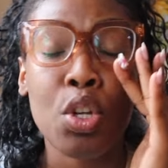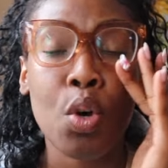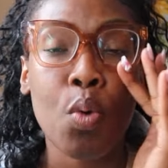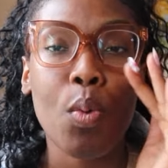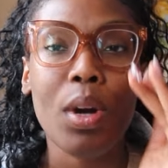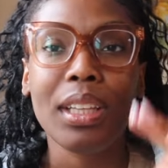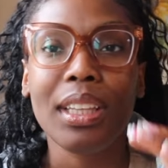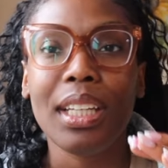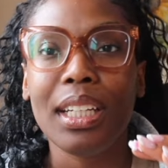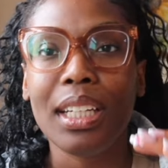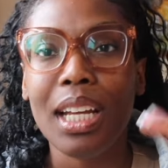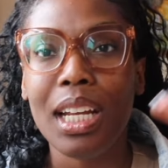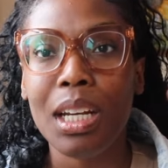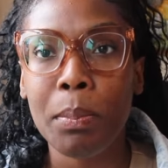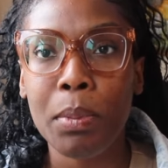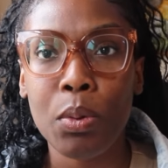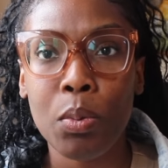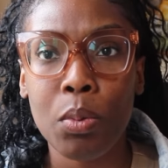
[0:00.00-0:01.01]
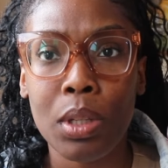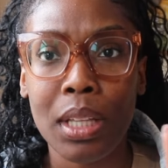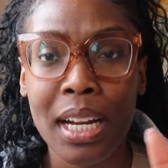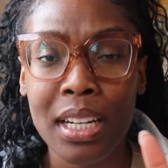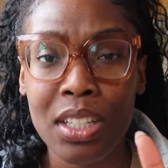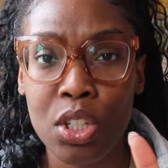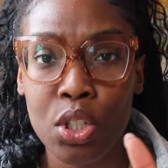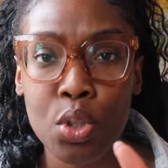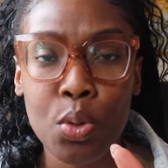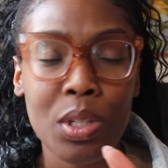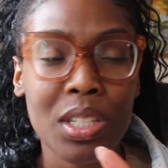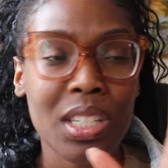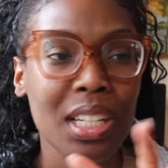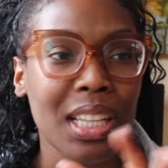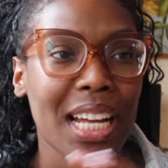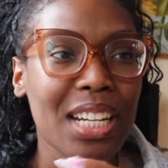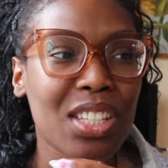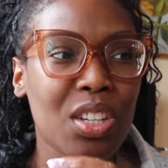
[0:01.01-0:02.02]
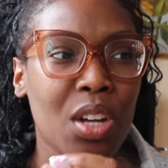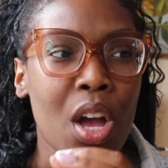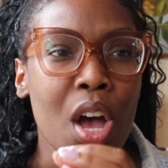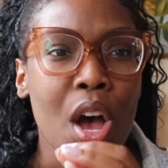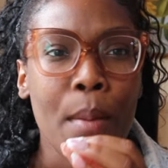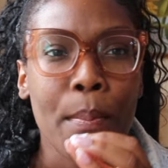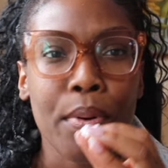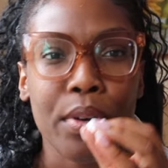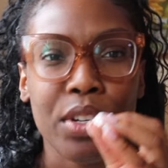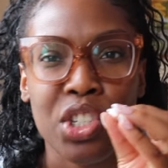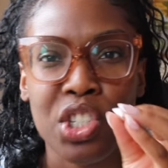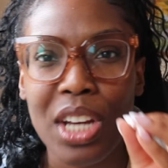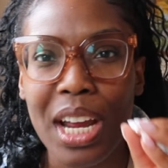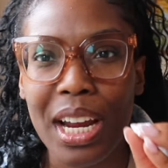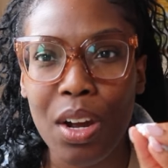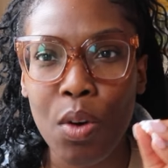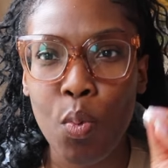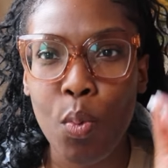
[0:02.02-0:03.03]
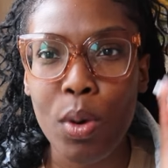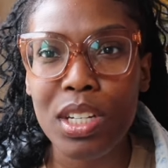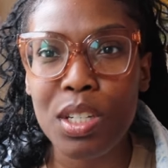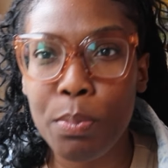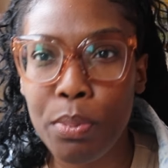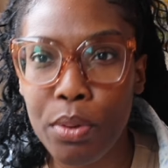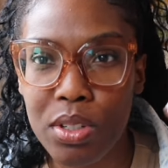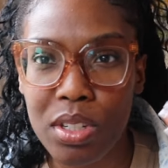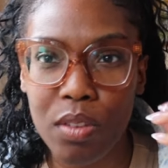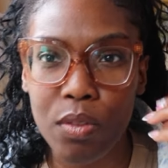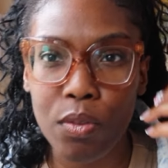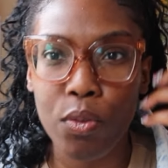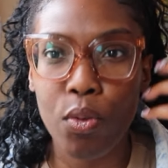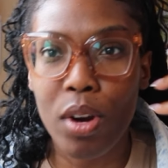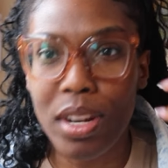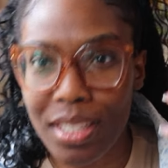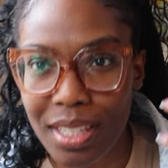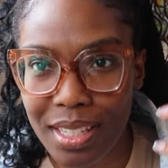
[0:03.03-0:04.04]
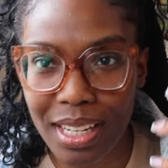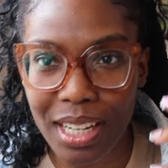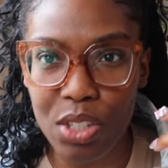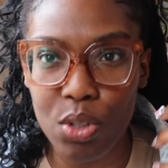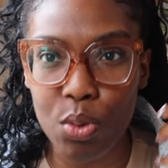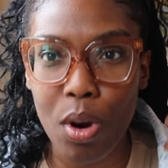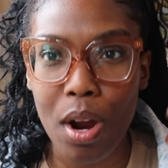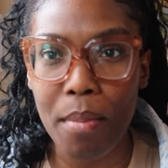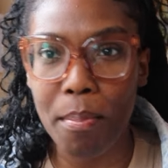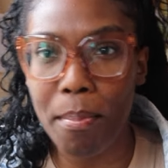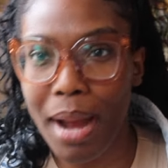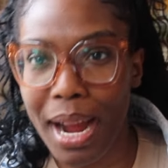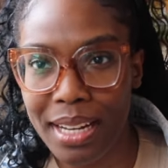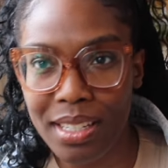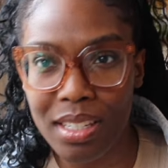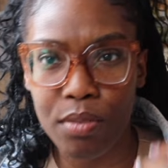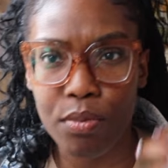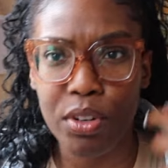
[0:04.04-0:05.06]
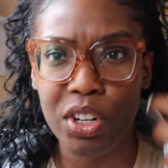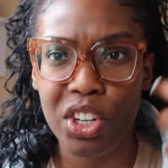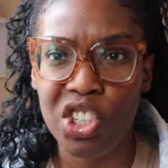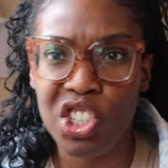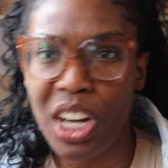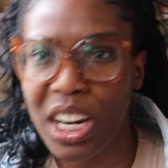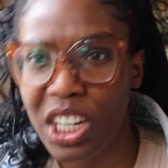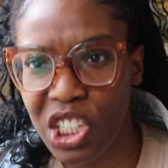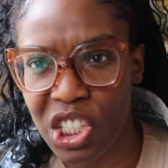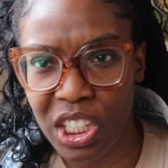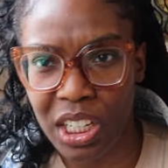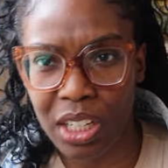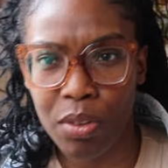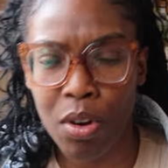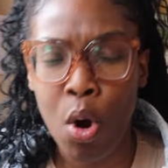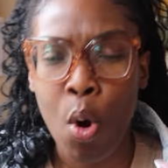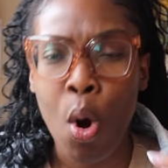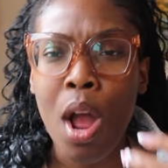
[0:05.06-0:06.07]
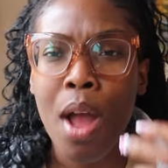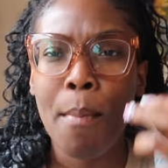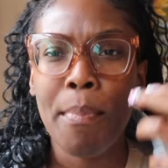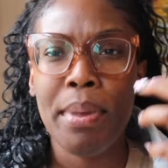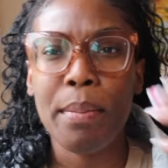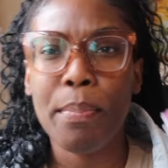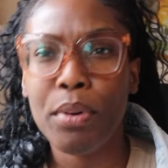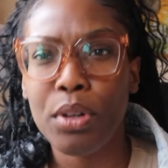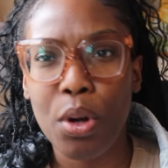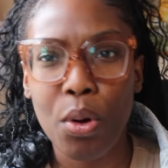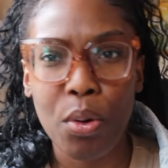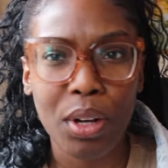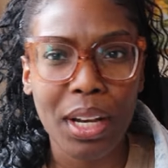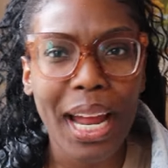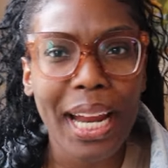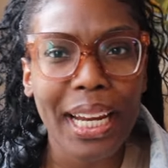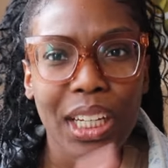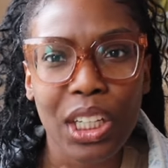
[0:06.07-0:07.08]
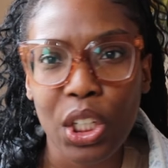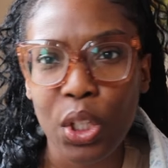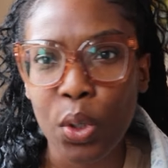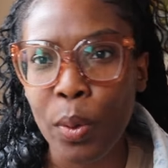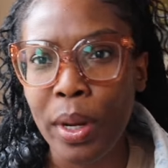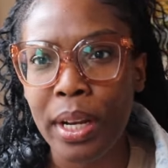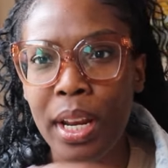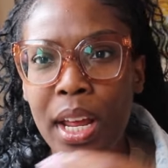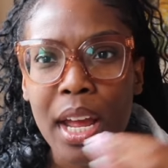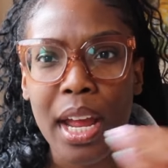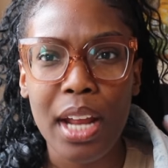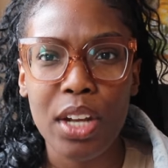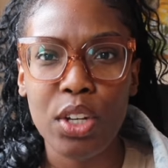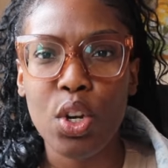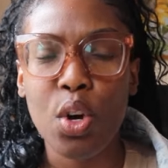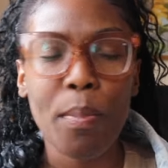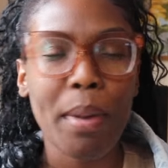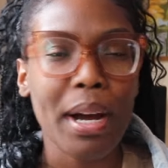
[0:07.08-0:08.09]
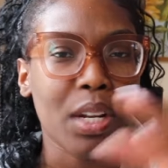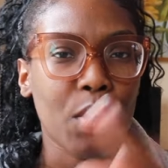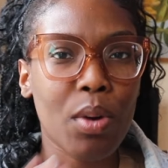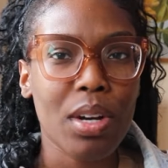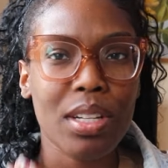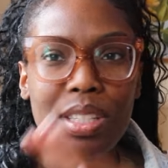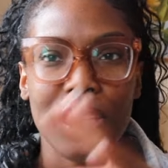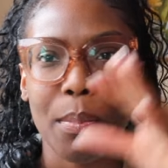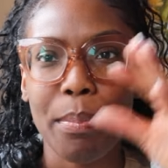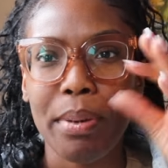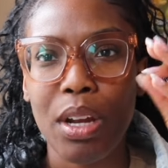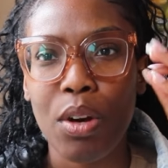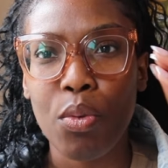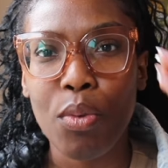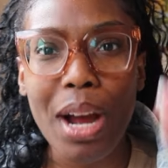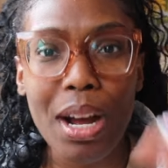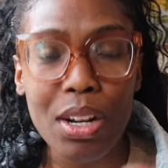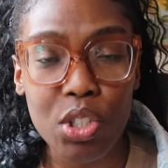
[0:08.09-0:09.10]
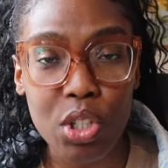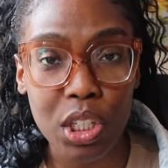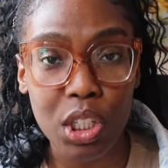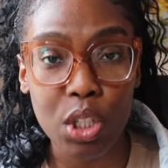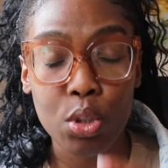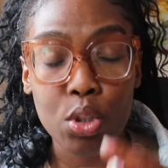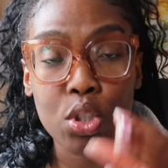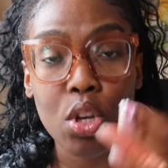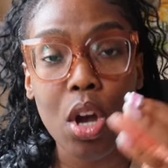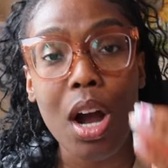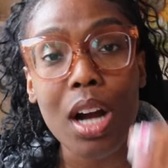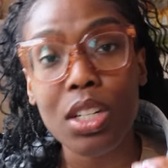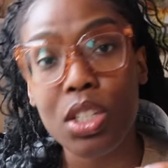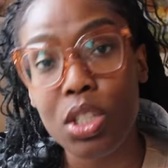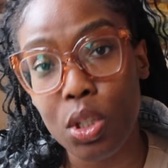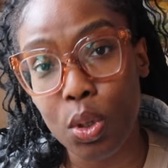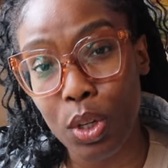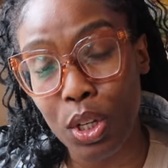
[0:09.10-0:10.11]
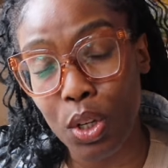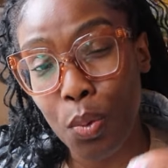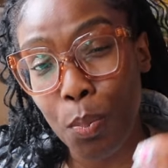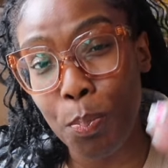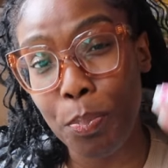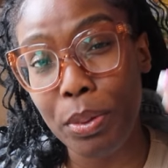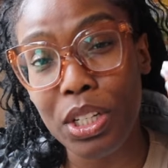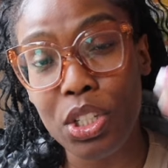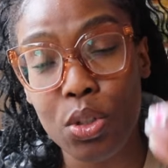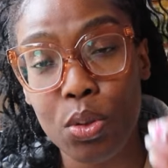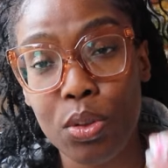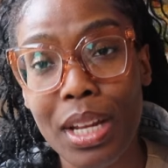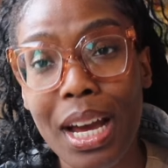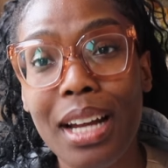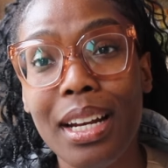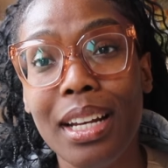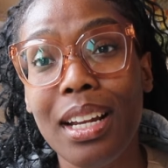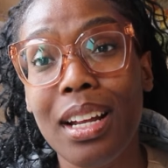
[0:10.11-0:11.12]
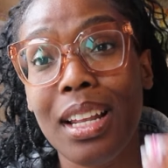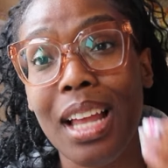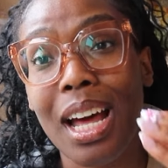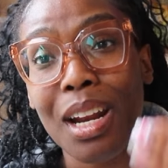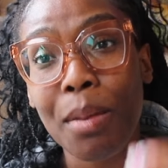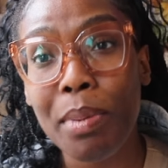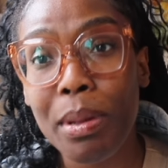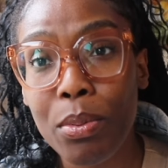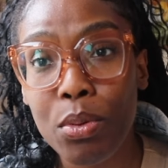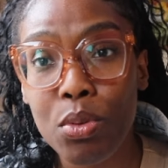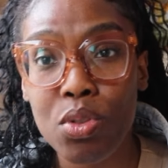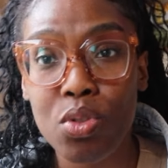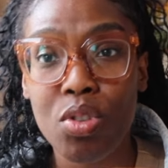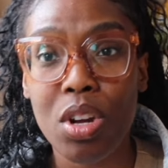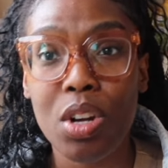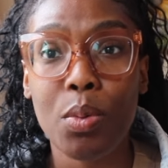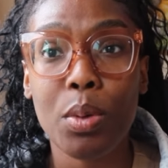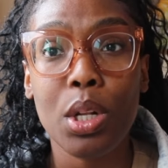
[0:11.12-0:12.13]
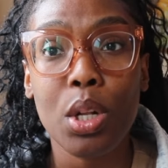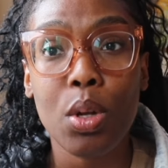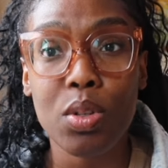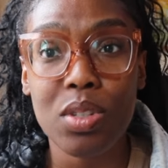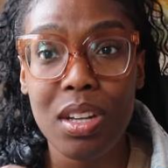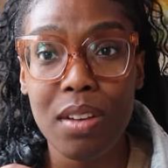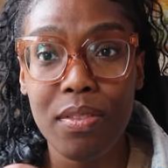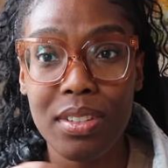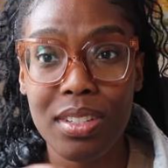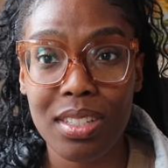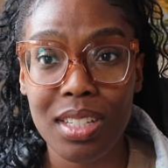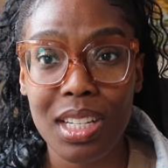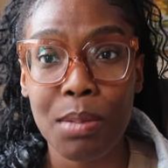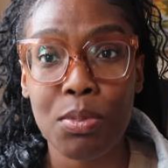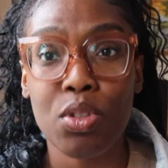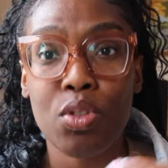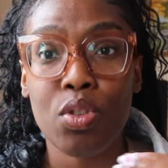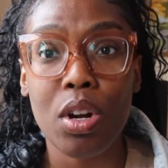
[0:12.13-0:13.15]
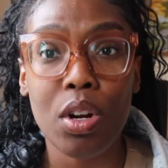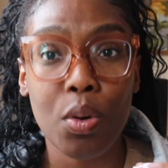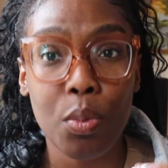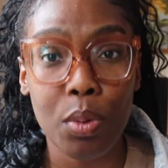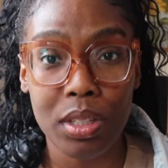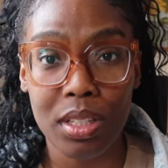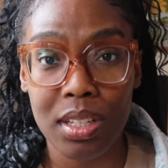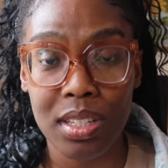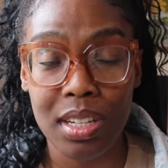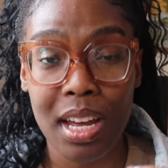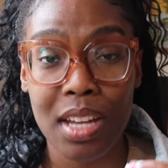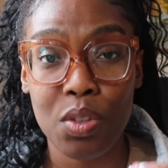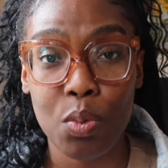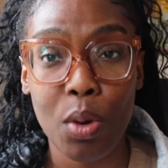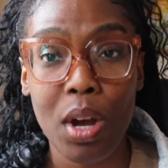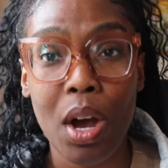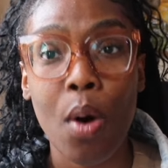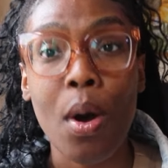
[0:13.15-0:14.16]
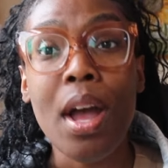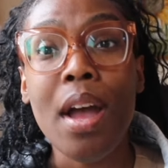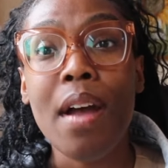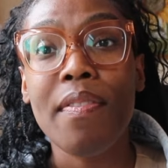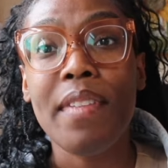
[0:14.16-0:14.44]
so one thing the enemy would like to do is he like to project whispers and voices into our minds of rejection. Oh, people don't like you and, and nobody wants to be around you. And he'll talk to you and he'll beat you down. And a lot of people who struggle with low self-esteem struggle with this as well.